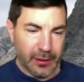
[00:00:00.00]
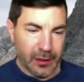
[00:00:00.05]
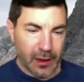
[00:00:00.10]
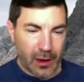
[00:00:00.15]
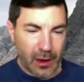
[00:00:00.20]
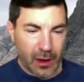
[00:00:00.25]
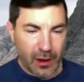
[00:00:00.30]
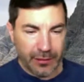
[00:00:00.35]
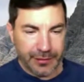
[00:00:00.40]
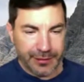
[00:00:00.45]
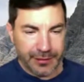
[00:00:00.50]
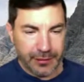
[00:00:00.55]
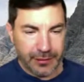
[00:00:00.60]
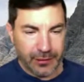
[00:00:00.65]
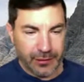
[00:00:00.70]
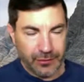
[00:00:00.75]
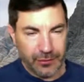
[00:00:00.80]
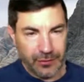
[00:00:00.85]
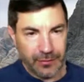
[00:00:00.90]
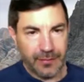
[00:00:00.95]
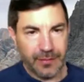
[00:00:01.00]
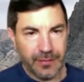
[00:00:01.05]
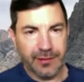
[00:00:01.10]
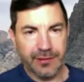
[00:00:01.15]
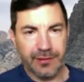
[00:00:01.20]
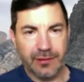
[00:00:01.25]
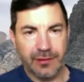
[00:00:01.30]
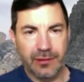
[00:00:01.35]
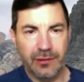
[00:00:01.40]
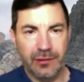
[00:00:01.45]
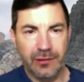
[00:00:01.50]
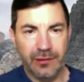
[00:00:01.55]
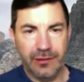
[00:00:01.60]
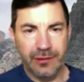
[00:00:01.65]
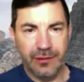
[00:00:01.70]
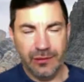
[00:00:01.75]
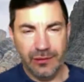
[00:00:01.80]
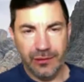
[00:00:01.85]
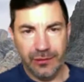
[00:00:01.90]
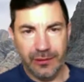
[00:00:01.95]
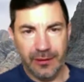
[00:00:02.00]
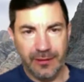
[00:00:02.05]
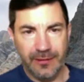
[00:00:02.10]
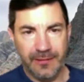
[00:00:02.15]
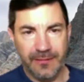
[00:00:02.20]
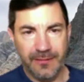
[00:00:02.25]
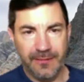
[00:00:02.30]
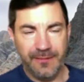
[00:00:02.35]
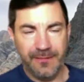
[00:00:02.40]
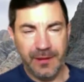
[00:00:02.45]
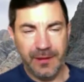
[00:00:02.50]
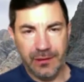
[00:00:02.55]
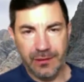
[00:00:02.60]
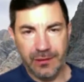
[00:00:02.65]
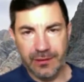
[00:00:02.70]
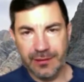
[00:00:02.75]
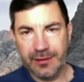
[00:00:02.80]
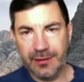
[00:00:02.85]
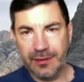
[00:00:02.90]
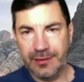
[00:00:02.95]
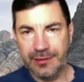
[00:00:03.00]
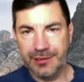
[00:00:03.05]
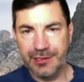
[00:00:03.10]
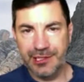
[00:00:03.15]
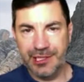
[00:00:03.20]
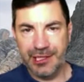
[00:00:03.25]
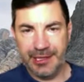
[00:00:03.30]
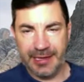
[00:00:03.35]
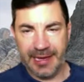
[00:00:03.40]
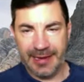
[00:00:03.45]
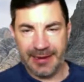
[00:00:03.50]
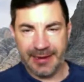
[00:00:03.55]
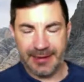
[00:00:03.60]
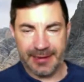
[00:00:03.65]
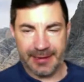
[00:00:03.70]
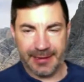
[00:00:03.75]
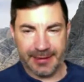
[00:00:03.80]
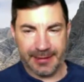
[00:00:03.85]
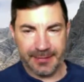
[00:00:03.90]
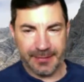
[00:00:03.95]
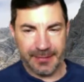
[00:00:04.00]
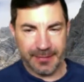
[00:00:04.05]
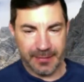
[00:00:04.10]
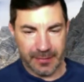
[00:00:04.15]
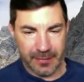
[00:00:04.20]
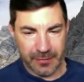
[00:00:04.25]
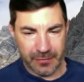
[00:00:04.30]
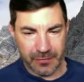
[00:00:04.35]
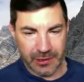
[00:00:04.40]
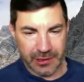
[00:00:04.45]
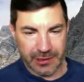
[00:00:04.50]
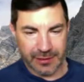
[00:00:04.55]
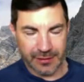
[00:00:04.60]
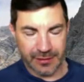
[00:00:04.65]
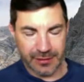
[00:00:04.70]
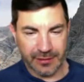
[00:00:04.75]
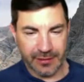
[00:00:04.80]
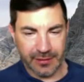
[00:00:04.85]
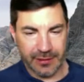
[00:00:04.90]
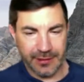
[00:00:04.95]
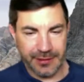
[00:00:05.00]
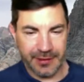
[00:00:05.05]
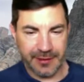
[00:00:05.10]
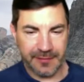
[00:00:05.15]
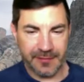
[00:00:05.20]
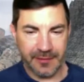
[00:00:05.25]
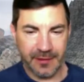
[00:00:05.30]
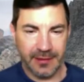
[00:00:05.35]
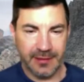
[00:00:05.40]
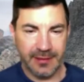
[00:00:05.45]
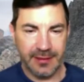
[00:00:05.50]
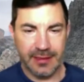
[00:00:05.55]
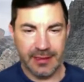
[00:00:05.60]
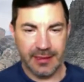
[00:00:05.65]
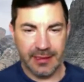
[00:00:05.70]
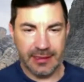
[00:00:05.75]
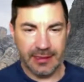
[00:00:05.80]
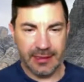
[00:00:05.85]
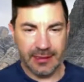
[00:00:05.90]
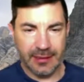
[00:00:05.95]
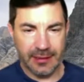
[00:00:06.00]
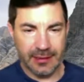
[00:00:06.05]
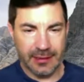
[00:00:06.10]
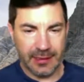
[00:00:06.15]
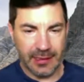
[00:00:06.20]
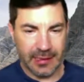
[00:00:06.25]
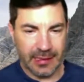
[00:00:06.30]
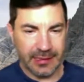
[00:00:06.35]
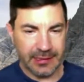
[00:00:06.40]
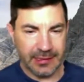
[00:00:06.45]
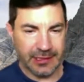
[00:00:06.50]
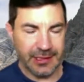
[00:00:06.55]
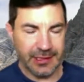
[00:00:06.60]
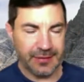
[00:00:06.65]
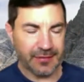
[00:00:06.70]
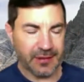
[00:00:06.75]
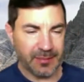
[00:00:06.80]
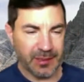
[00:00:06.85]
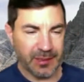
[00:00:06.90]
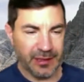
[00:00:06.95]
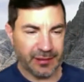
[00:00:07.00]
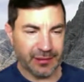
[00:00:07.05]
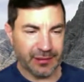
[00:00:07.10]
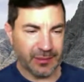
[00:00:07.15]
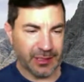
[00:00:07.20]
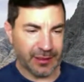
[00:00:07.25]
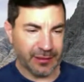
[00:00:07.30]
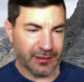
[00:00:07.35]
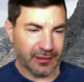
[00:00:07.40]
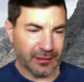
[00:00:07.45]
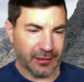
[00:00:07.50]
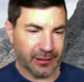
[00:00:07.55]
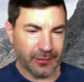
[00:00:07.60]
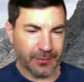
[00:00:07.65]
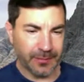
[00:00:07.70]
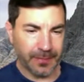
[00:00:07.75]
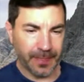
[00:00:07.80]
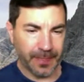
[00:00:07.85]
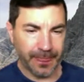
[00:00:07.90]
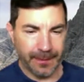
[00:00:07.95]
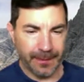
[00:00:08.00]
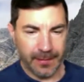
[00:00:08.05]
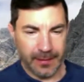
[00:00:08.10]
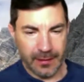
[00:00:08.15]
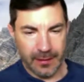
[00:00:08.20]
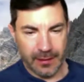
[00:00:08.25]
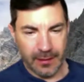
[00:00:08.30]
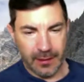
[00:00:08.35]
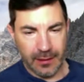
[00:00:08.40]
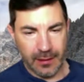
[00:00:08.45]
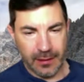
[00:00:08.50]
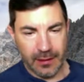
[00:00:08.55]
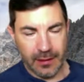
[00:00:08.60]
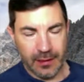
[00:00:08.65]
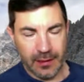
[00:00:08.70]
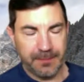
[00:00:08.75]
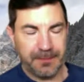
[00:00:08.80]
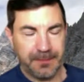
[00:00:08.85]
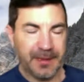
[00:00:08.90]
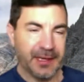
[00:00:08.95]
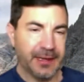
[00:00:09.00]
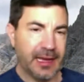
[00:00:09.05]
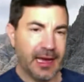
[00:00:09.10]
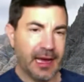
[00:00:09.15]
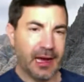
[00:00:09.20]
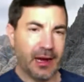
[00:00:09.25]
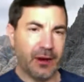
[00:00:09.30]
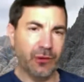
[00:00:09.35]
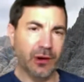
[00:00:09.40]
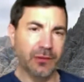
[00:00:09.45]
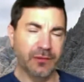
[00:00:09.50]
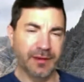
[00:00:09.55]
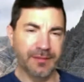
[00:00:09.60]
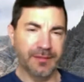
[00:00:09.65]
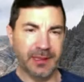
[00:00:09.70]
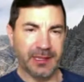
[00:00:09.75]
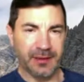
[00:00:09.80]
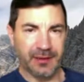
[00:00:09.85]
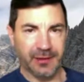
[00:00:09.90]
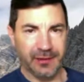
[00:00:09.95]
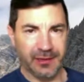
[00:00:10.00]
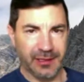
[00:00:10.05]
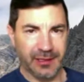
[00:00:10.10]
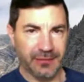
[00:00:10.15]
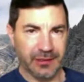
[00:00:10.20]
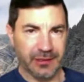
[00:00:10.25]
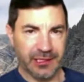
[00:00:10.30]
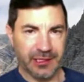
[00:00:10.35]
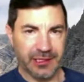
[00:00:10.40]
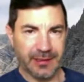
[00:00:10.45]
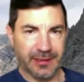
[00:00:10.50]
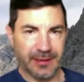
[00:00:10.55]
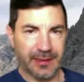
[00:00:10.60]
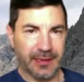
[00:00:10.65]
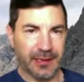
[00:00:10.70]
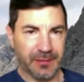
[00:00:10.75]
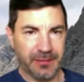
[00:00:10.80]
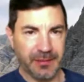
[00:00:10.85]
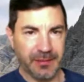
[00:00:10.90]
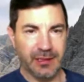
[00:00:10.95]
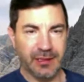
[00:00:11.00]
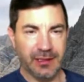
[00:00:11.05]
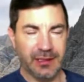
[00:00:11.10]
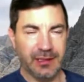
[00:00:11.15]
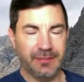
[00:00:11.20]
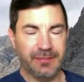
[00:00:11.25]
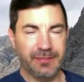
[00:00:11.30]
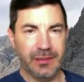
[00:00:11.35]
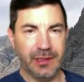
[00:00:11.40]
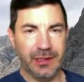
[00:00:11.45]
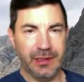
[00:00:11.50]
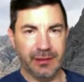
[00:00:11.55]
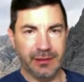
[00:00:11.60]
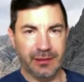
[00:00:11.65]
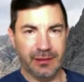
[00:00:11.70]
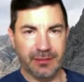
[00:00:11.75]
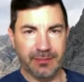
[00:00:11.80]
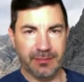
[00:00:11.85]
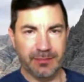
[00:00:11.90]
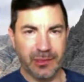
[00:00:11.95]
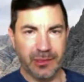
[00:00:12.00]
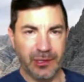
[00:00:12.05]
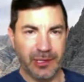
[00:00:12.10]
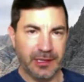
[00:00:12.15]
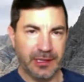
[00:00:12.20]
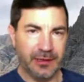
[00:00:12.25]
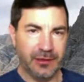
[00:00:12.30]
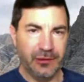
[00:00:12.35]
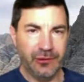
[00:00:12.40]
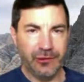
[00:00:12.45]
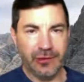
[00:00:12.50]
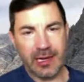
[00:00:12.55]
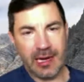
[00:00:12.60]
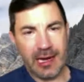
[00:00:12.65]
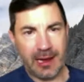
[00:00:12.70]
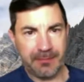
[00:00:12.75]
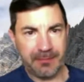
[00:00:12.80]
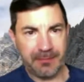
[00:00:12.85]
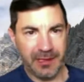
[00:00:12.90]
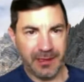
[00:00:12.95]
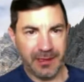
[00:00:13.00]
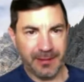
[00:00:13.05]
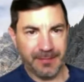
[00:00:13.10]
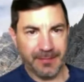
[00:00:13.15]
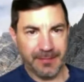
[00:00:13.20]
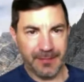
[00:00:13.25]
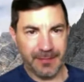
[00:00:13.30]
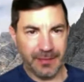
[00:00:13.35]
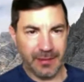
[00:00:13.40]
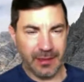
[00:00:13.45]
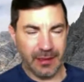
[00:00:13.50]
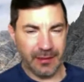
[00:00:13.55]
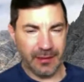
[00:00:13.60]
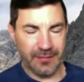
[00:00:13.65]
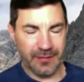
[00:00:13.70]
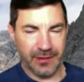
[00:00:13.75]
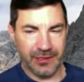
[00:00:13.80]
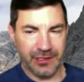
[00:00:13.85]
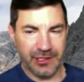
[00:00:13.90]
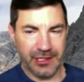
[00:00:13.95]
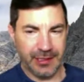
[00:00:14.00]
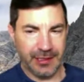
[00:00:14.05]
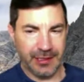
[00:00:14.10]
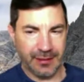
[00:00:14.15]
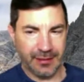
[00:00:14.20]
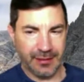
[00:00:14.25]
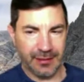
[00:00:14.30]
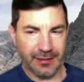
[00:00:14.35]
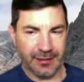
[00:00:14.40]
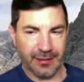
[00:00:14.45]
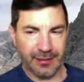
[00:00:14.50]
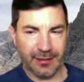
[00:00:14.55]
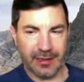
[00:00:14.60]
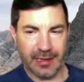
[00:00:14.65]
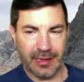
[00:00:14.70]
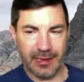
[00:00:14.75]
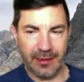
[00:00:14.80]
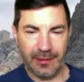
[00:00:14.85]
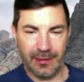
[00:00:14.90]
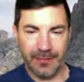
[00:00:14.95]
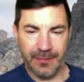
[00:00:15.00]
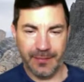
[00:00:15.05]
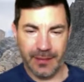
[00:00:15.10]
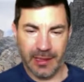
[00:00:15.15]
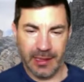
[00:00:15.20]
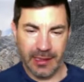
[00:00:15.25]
Also, there's a whole new field called gene editing, which is a little different than gene replacement. So up to now, what we've been doing with gene therapy is putting a new copy of the gene into the cell.